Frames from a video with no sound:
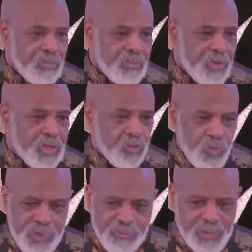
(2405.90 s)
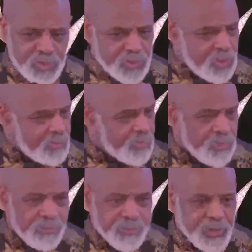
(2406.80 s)
And we must come
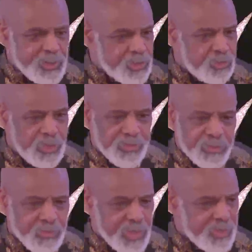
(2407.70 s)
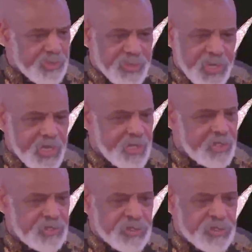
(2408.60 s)
to the place where we recognize